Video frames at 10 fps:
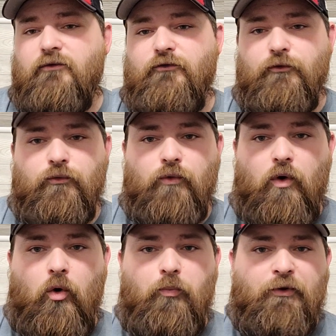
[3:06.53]
to
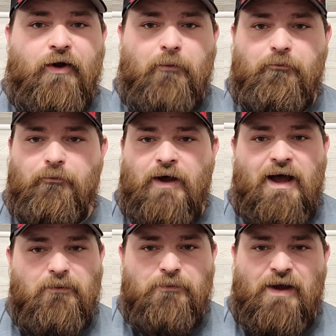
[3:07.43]
open up
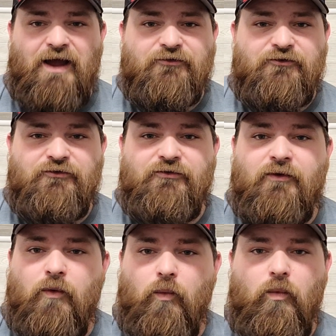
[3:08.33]
hobby boxes,
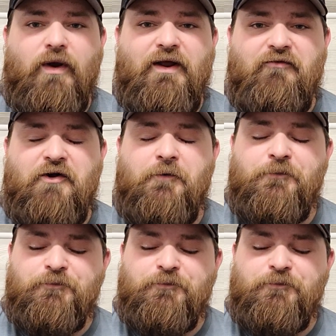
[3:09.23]
whatever.